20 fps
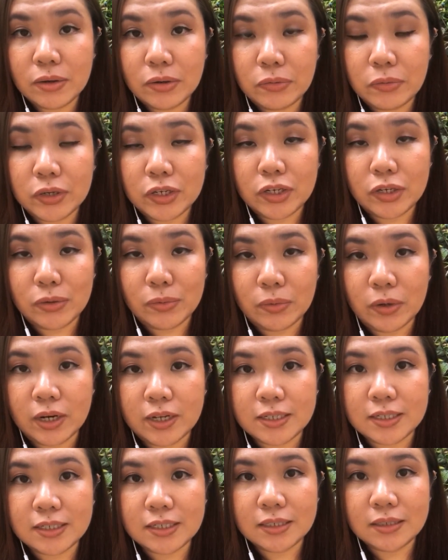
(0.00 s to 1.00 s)
what you
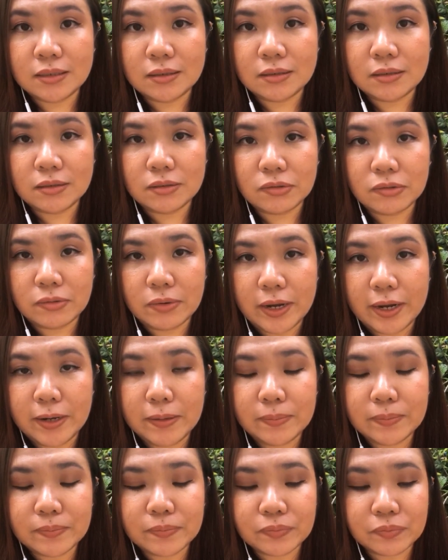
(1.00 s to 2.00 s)
want, right?
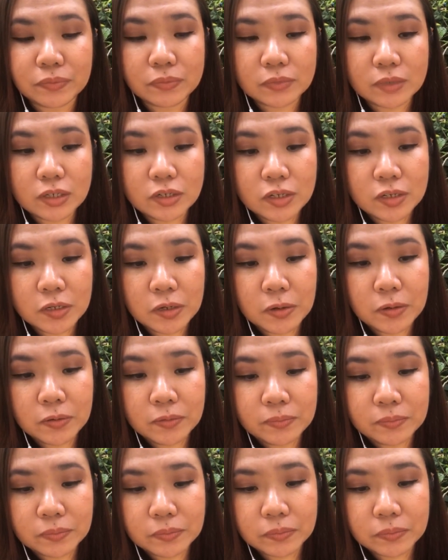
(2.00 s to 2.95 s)
So